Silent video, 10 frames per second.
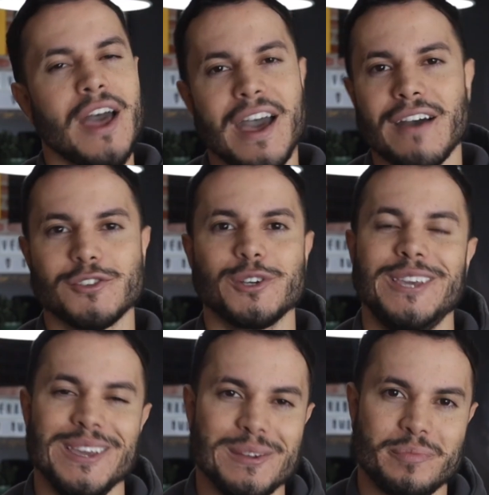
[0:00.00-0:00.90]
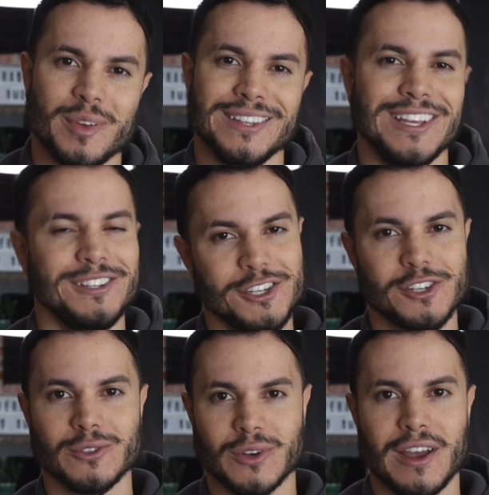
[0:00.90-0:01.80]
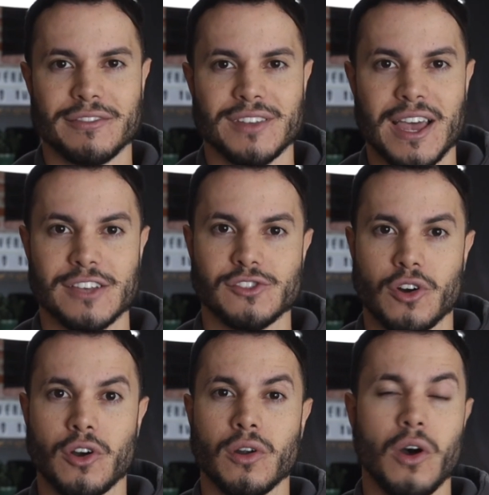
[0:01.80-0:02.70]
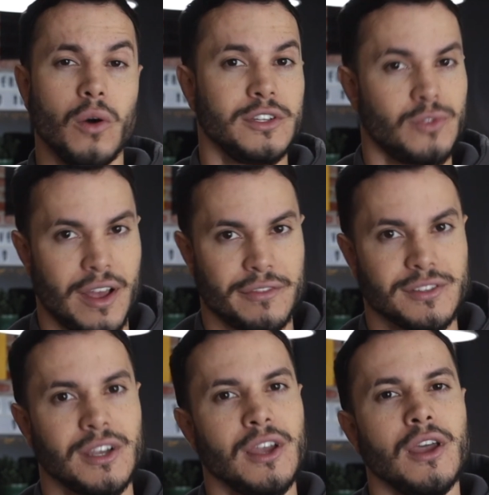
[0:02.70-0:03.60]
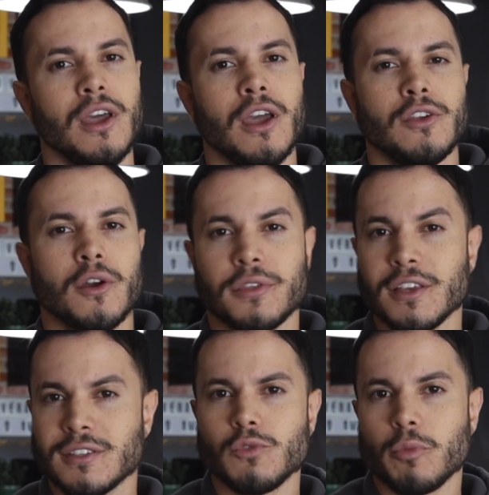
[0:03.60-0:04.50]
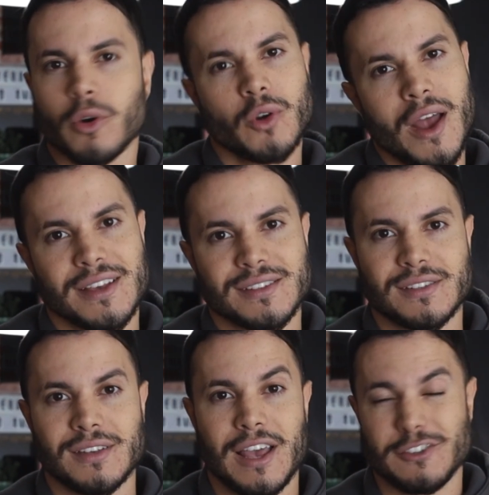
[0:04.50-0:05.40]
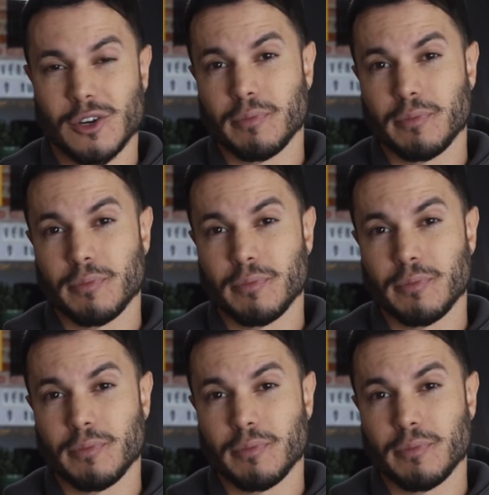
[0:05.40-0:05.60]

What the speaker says: have to keep the initial draft as your only draft. Your thesis will progress as your